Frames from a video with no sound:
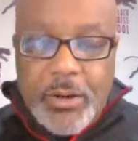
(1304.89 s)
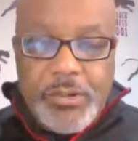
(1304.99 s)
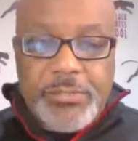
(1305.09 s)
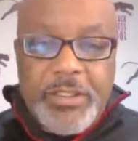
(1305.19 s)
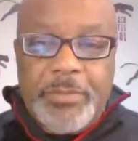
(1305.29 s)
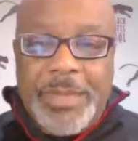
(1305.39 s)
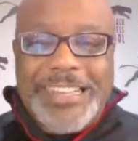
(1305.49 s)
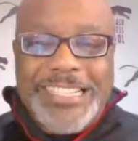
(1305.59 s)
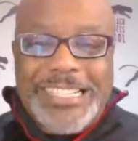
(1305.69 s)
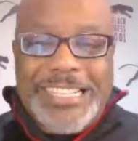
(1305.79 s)
Which means
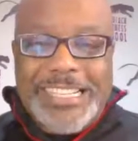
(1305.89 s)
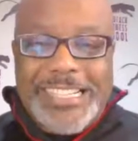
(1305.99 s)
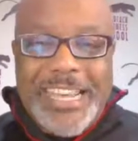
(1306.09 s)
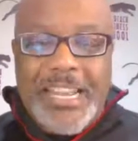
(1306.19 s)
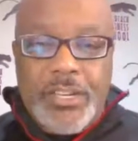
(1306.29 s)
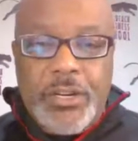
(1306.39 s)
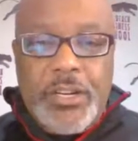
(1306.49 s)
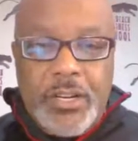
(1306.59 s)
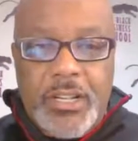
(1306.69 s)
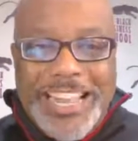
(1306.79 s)
basically he's saying you're
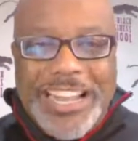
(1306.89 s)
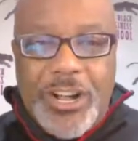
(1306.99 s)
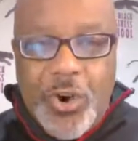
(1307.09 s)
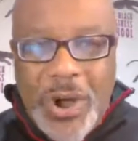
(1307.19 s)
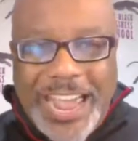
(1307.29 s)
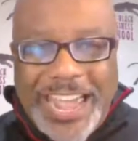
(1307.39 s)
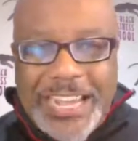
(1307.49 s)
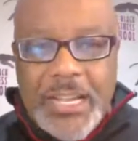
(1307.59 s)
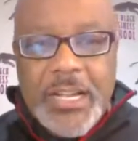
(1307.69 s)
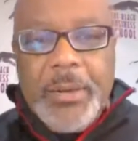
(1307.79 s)
going to look like a quack